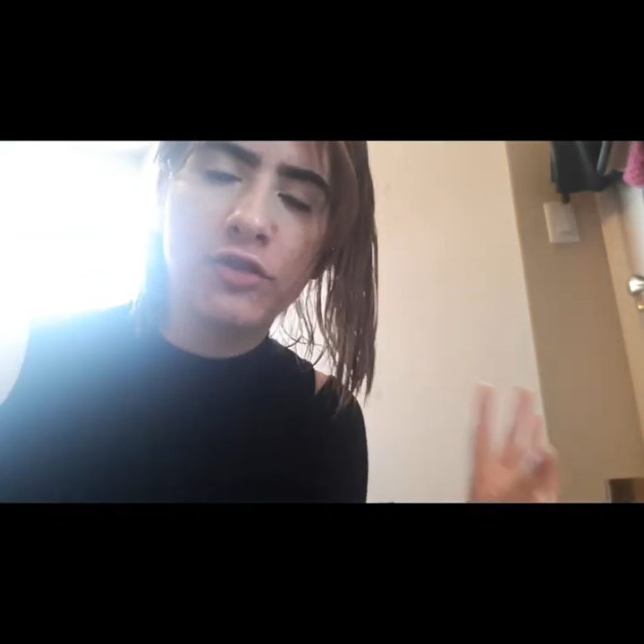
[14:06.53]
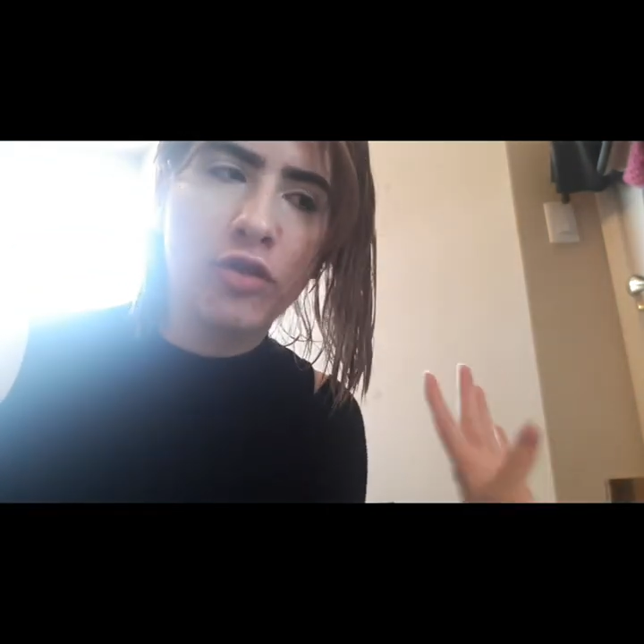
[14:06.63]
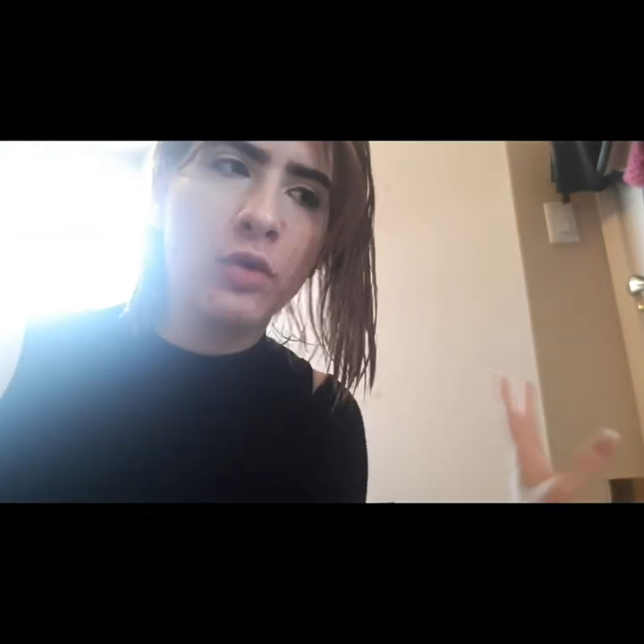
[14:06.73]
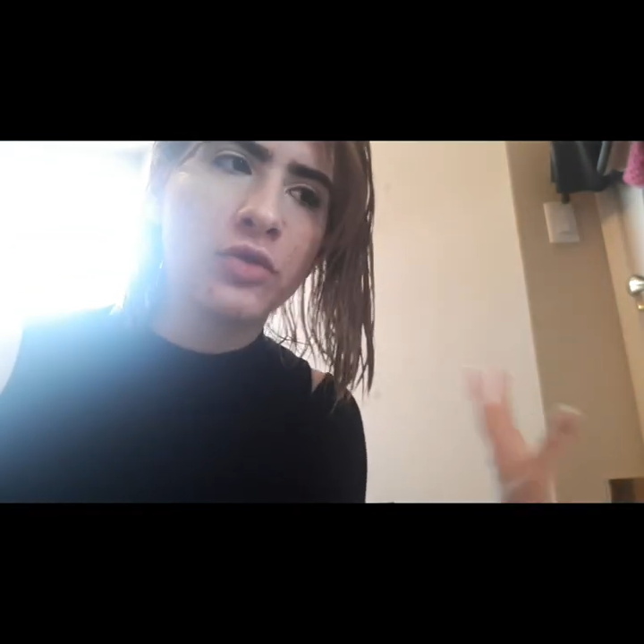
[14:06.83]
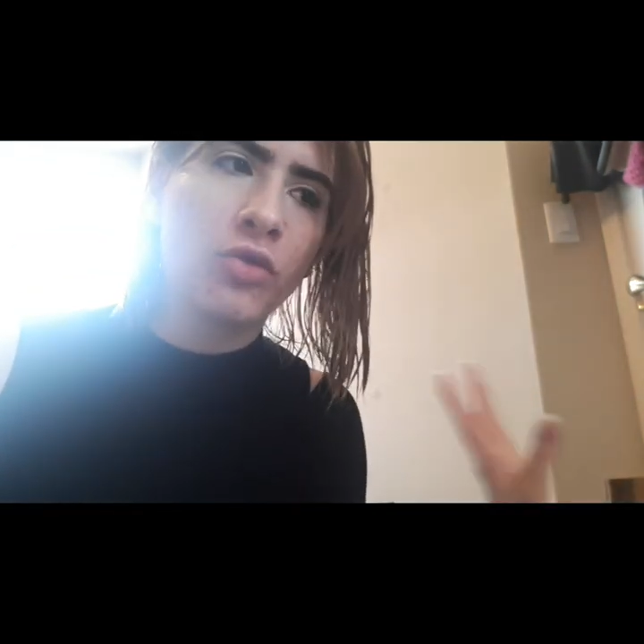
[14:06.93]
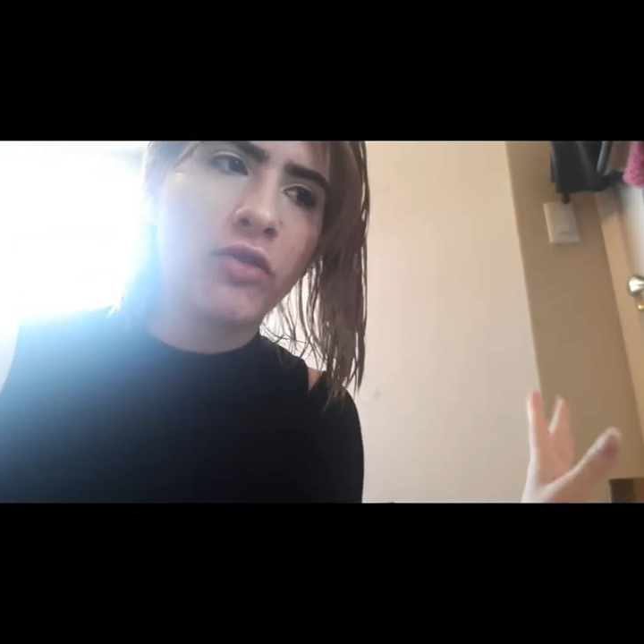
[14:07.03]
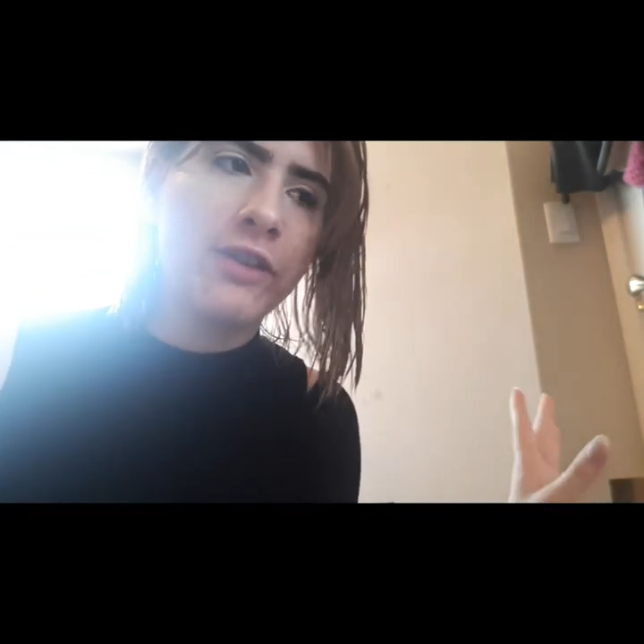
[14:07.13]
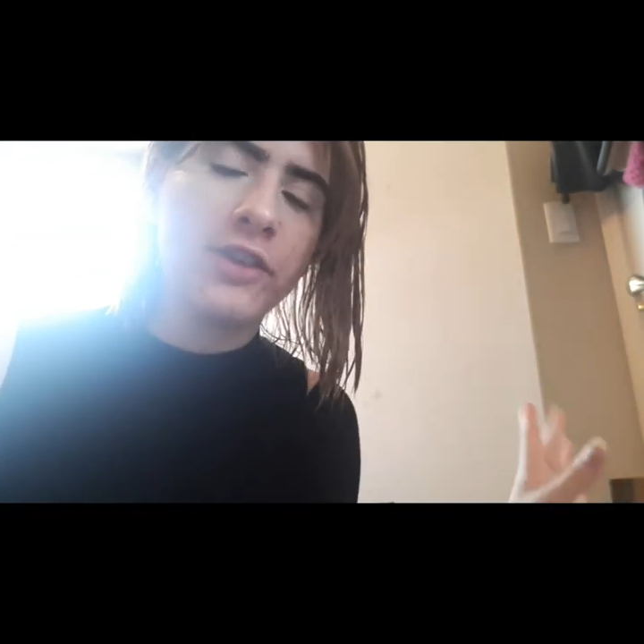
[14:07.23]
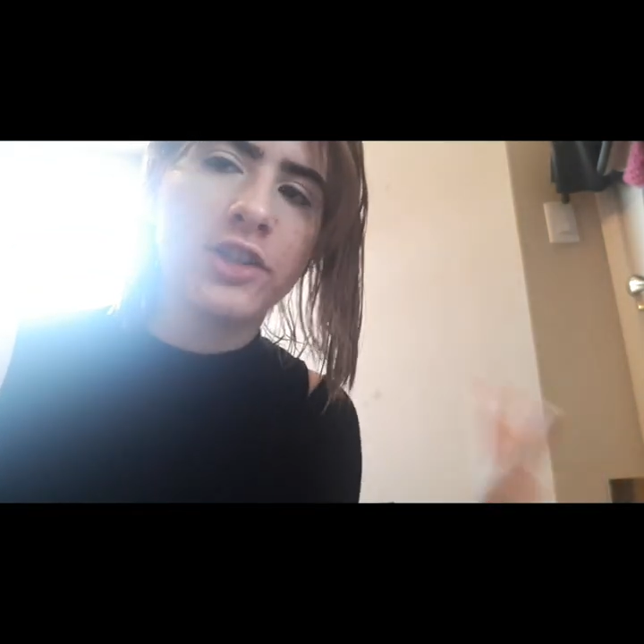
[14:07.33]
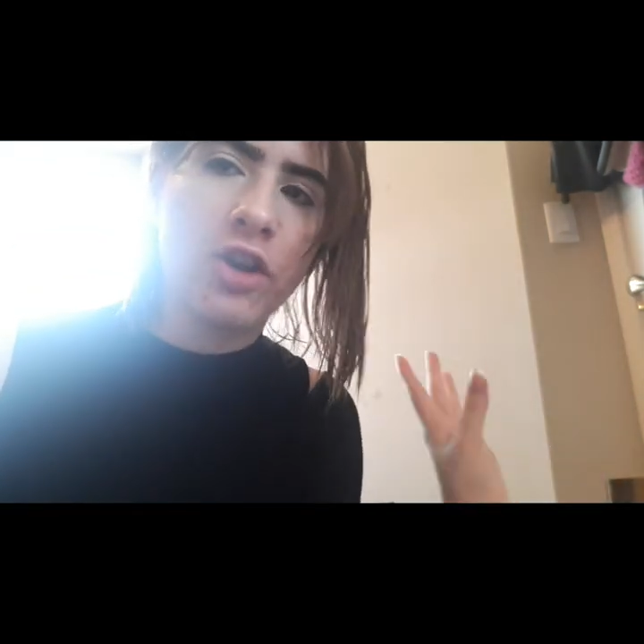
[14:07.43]
crows or
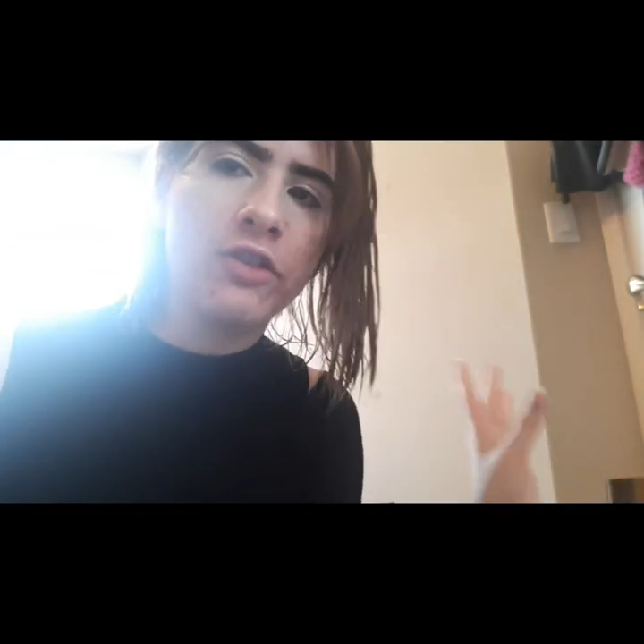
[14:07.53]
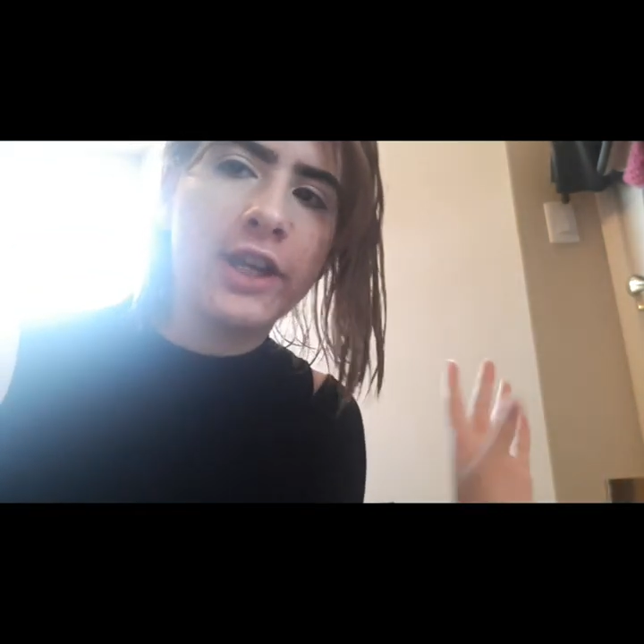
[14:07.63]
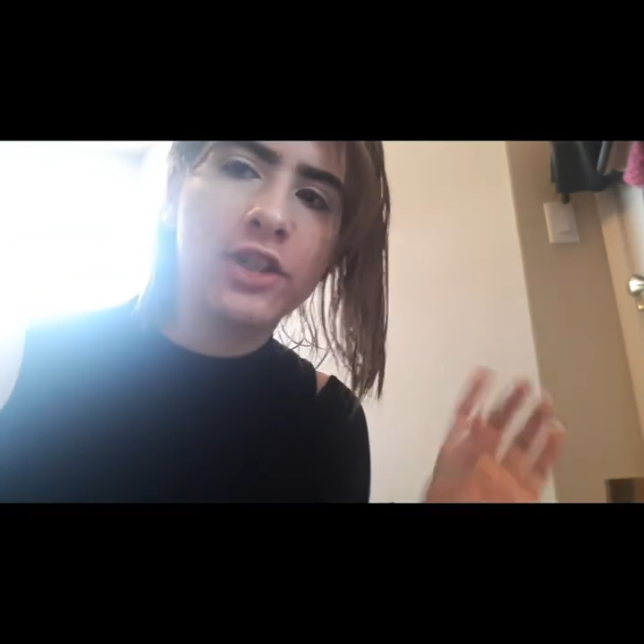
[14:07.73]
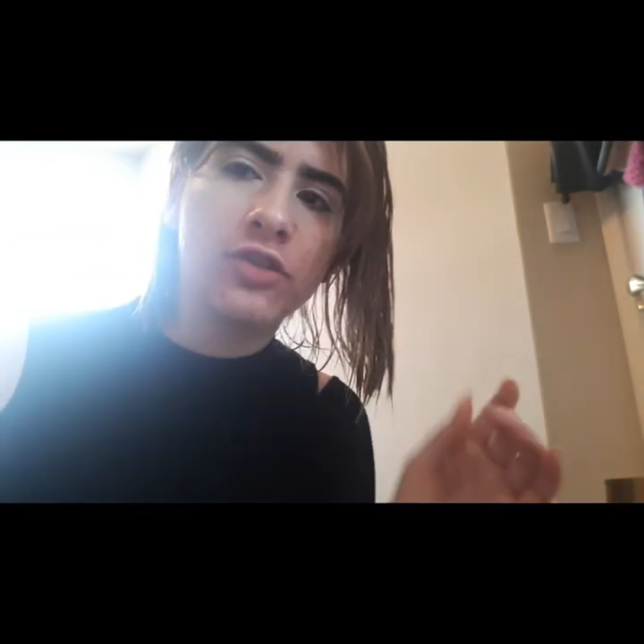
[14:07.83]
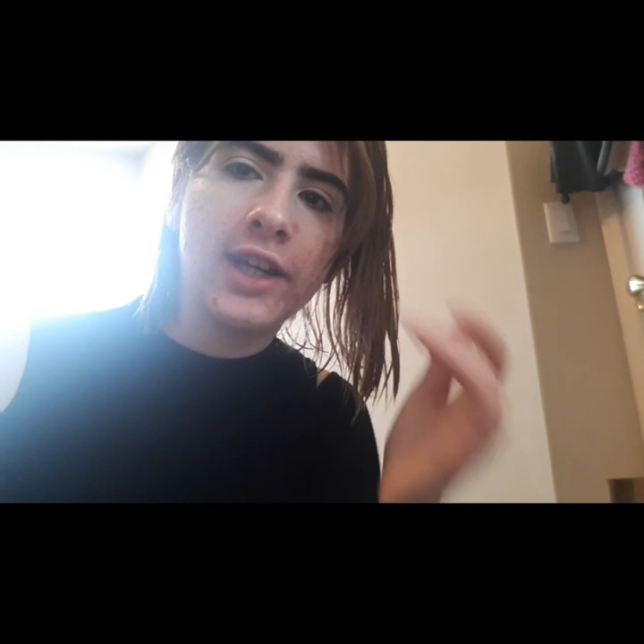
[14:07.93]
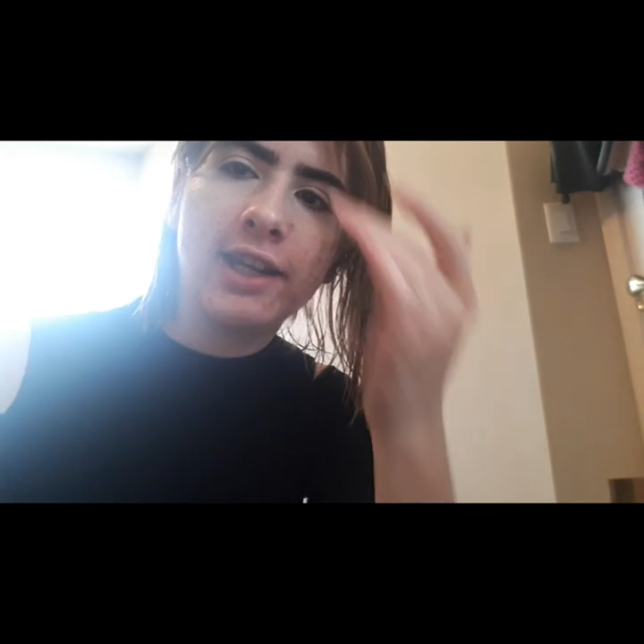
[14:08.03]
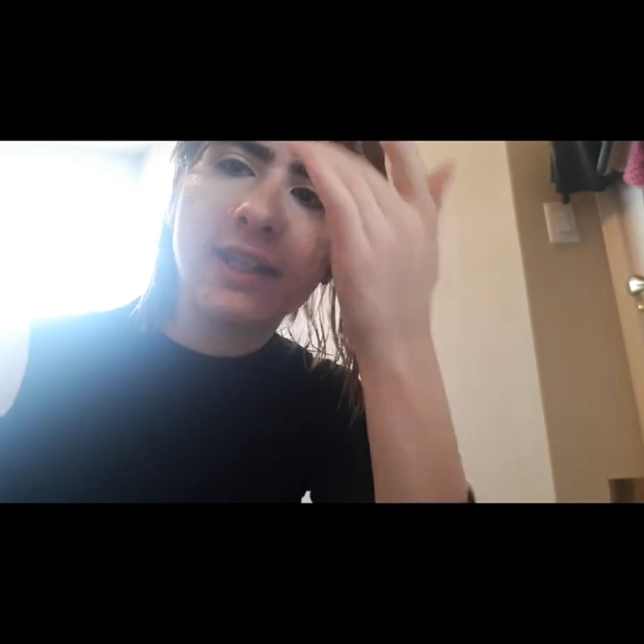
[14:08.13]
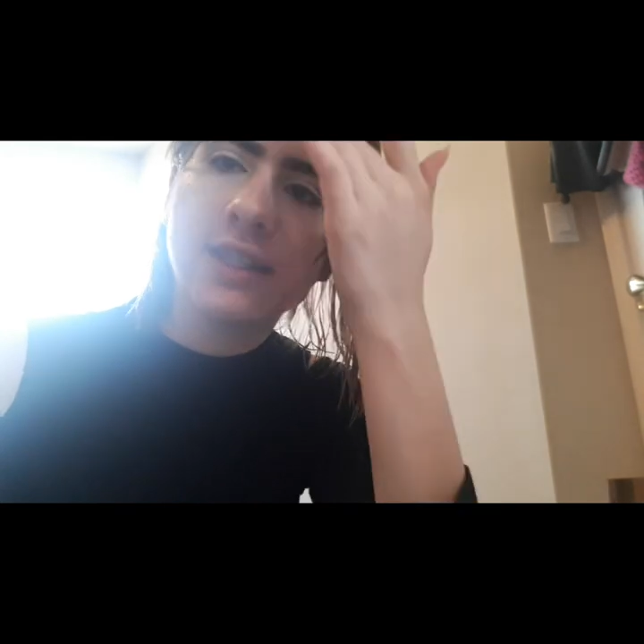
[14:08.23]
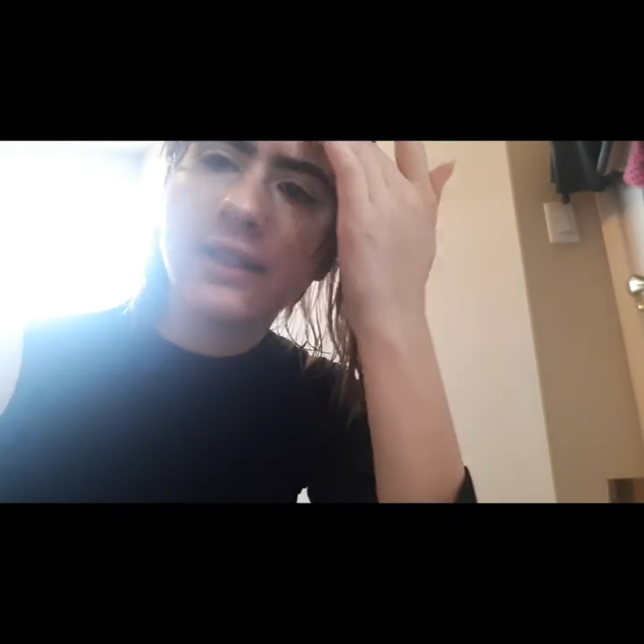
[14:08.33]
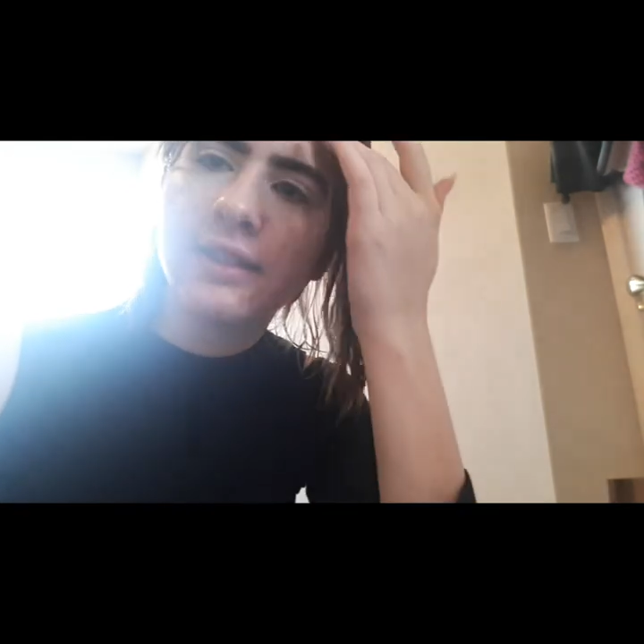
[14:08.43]
ravens on that tree, and
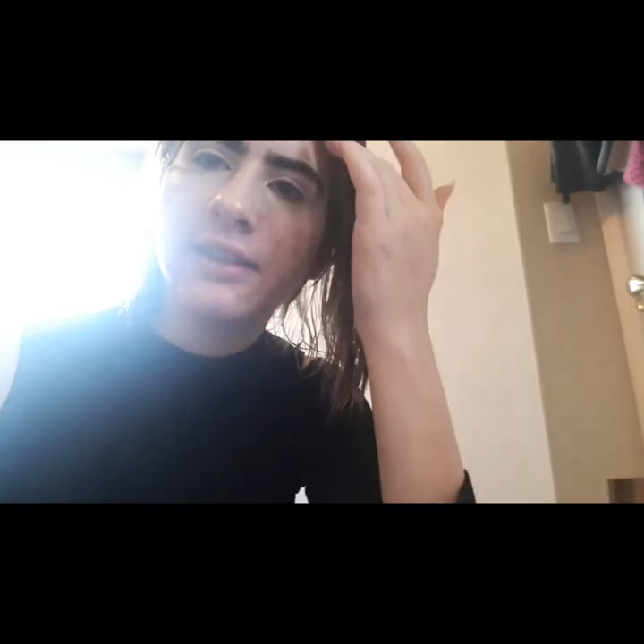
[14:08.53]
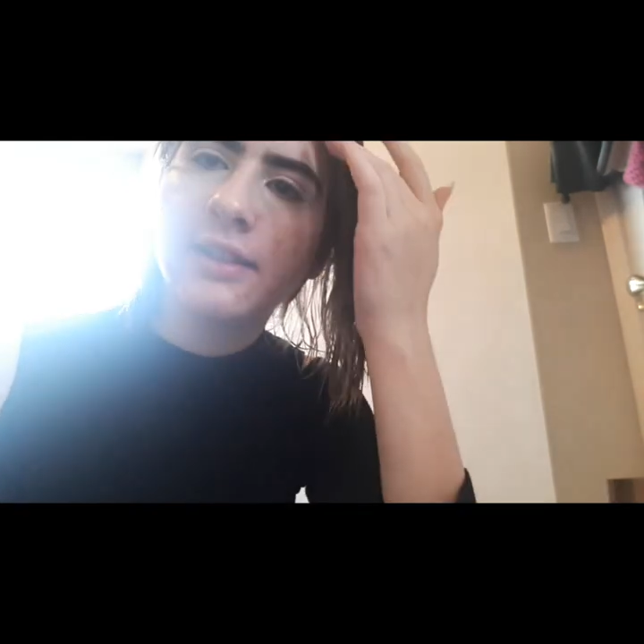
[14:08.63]
it's